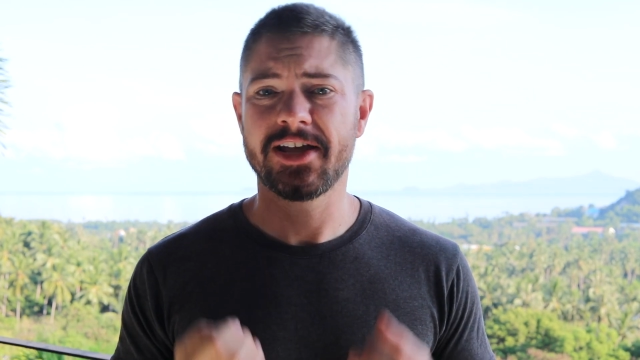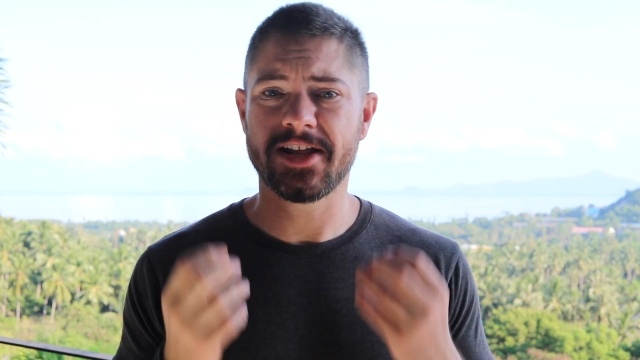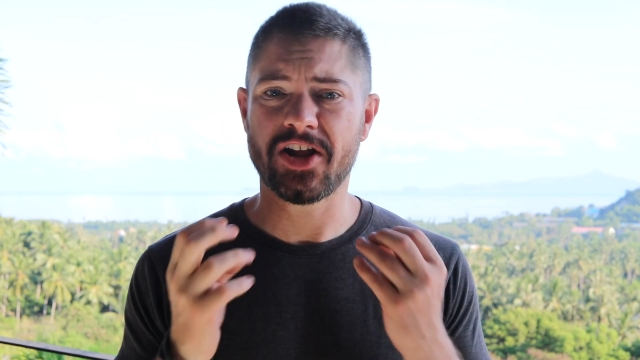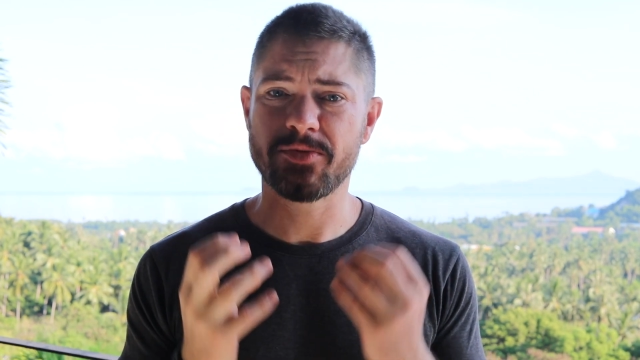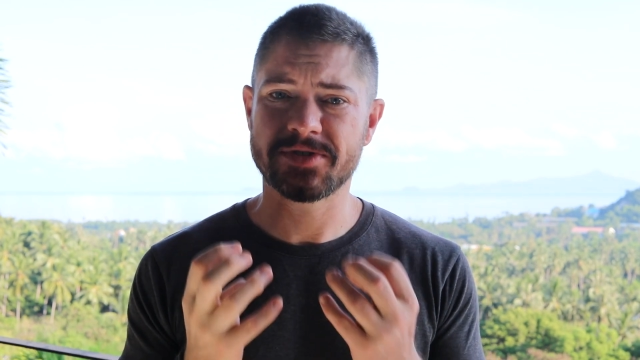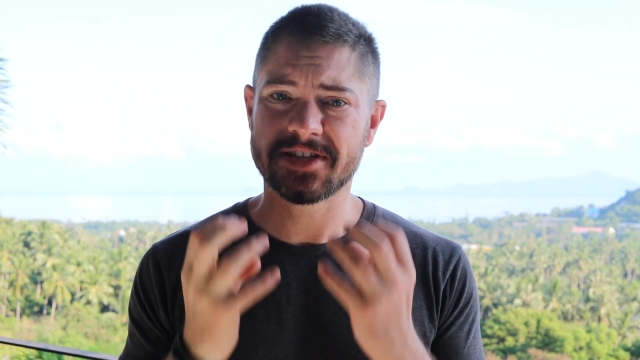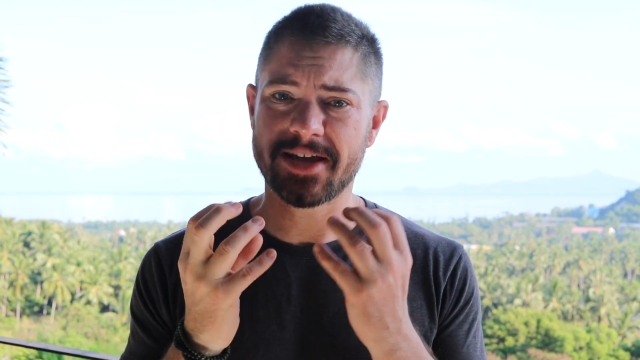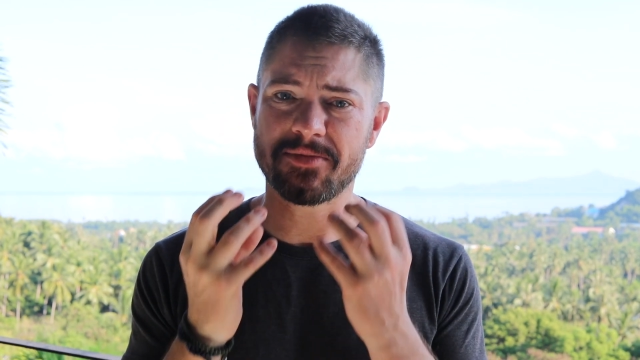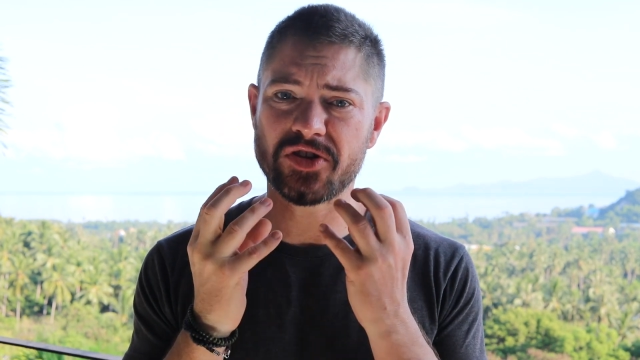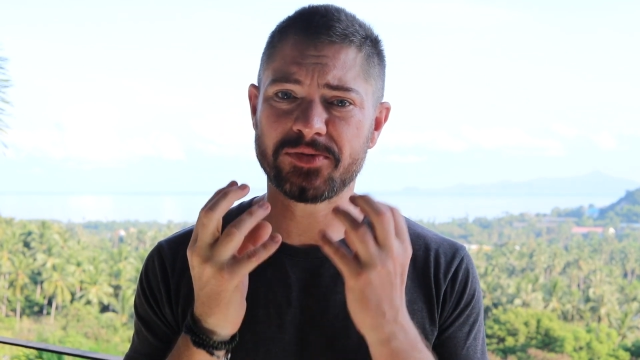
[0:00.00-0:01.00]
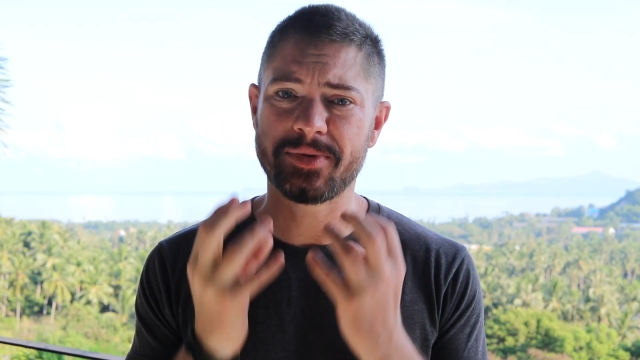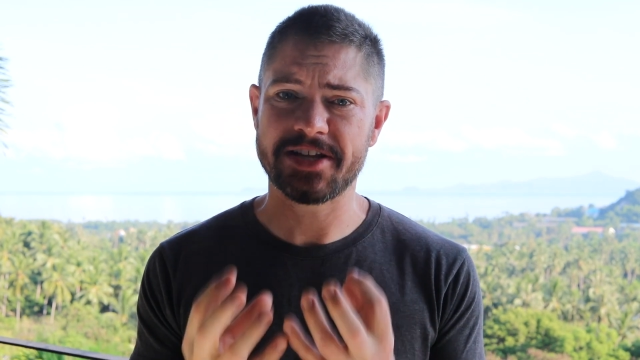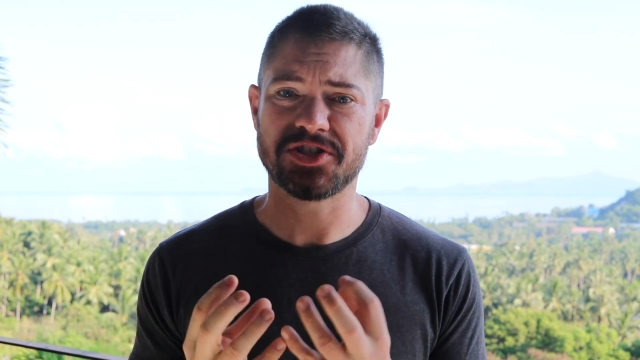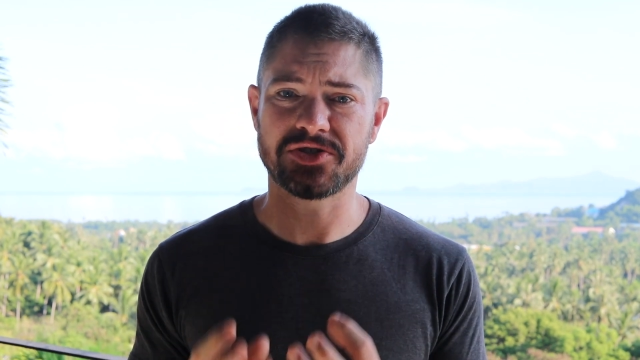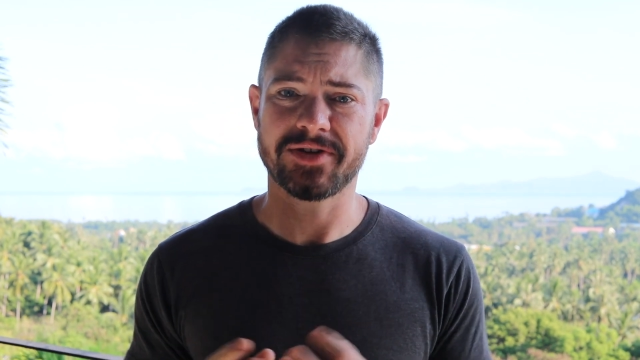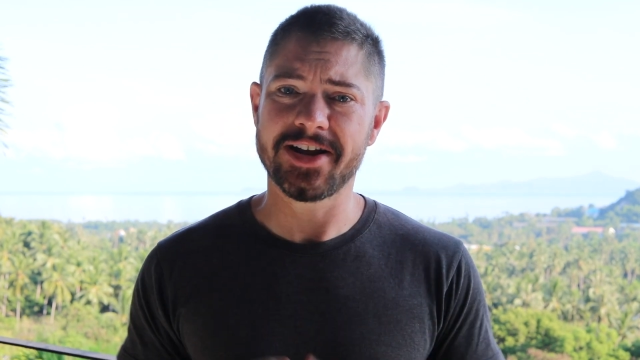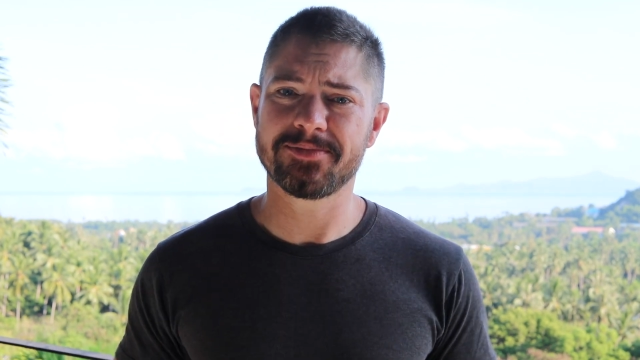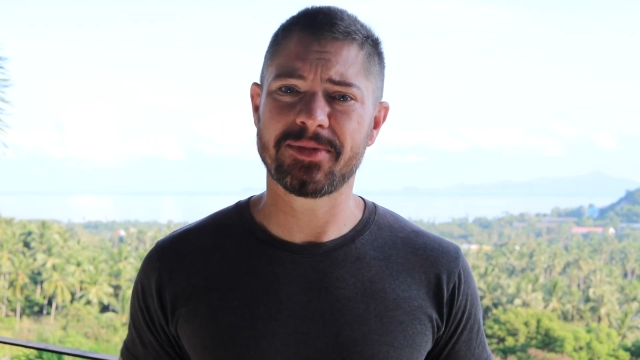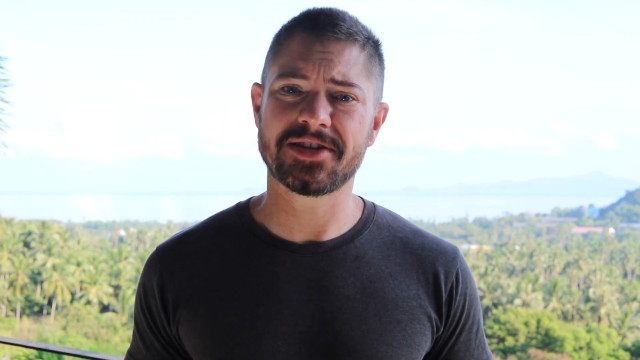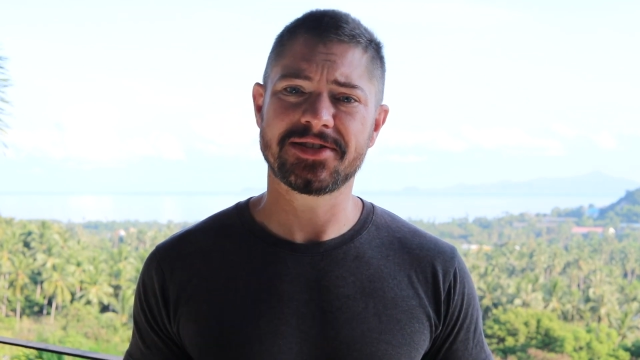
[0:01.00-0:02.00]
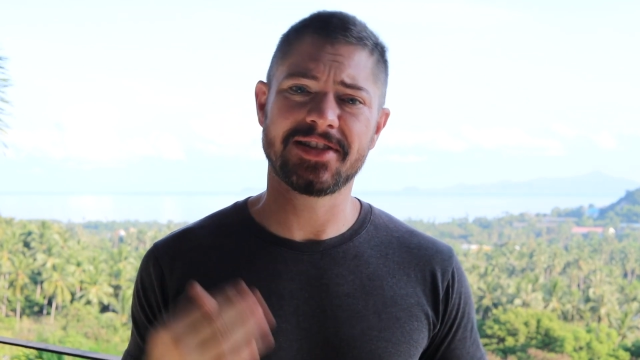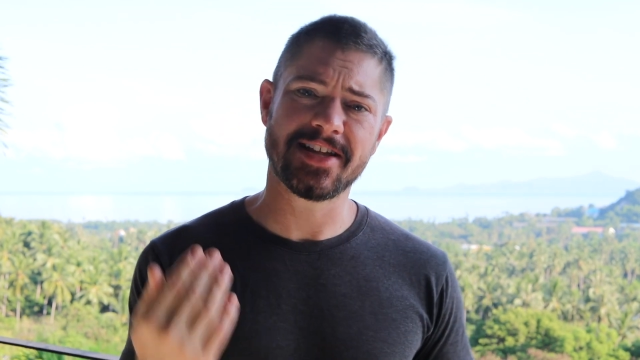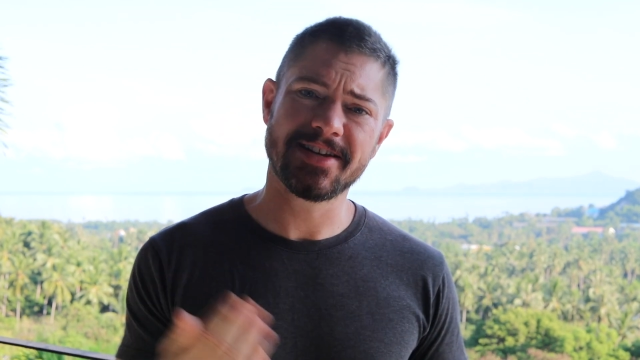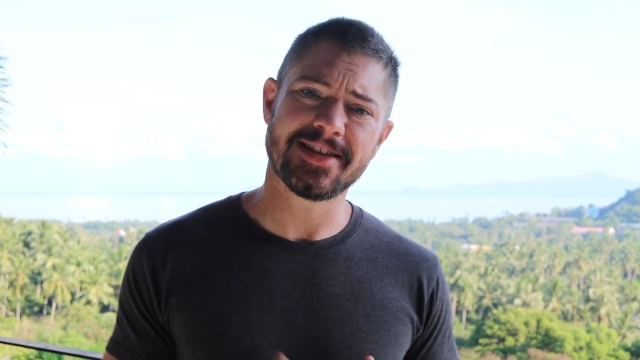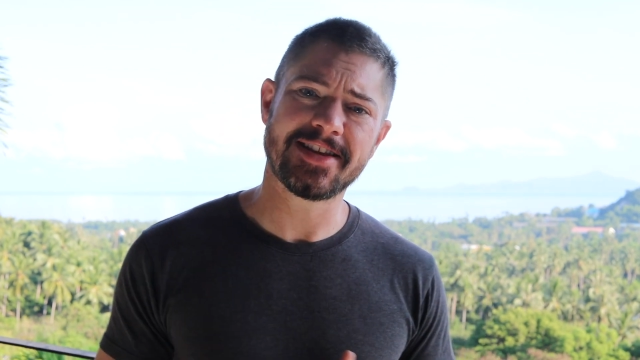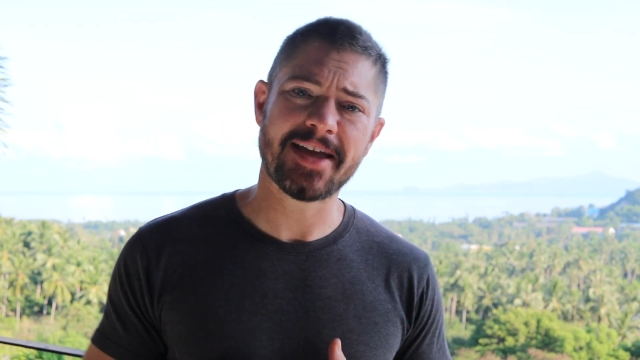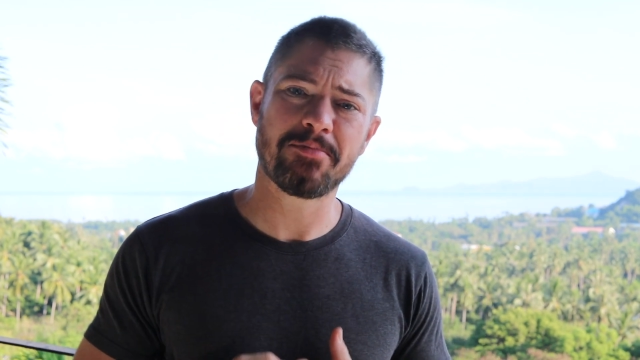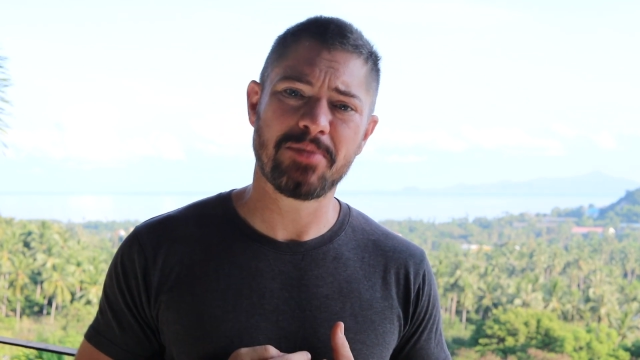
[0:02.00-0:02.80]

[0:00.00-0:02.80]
It helps to keep those beards straight, because at the end of the day,